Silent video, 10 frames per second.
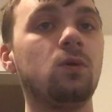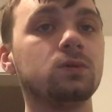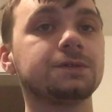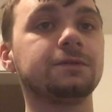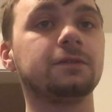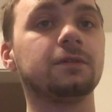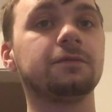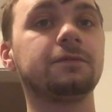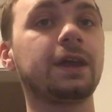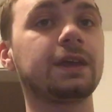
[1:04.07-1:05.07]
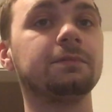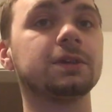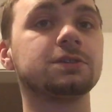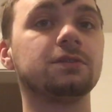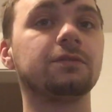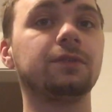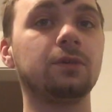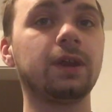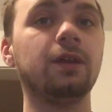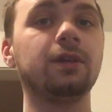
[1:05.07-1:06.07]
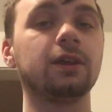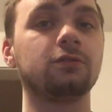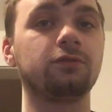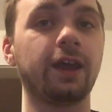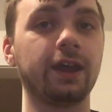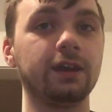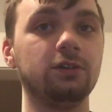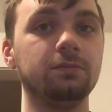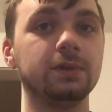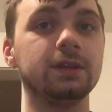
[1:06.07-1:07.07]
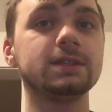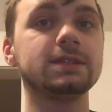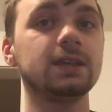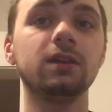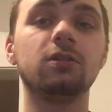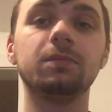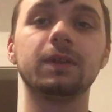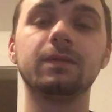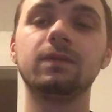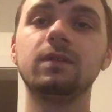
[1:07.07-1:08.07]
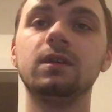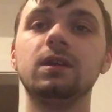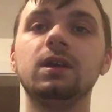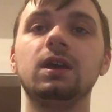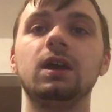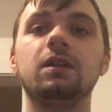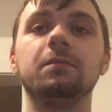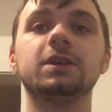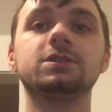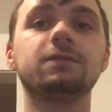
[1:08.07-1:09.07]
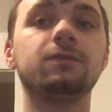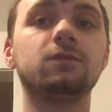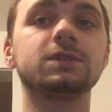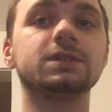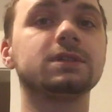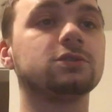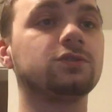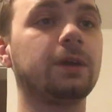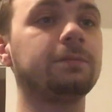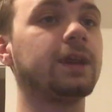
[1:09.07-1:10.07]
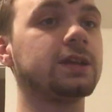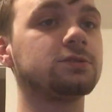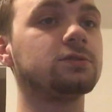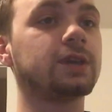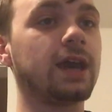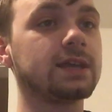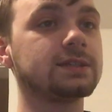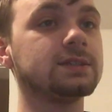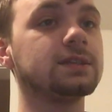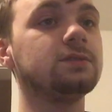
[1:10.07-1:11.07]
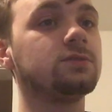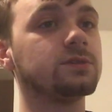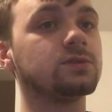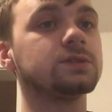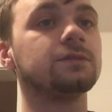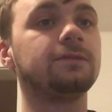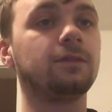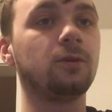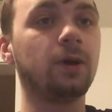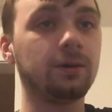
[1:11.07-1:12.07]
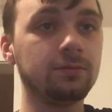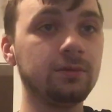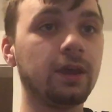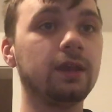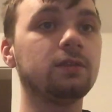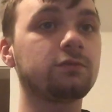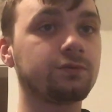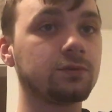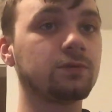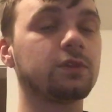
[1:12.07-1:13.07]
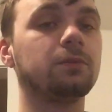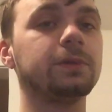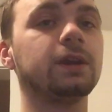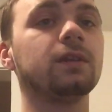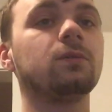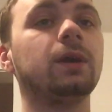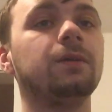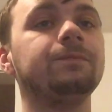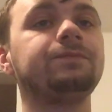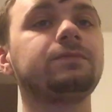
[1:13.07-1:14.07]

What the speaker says: holes for the fracking mixture to flow down and crack it open and stay open. The mixture forces the trapped natural gases and oils to flow out and through the opening of the well.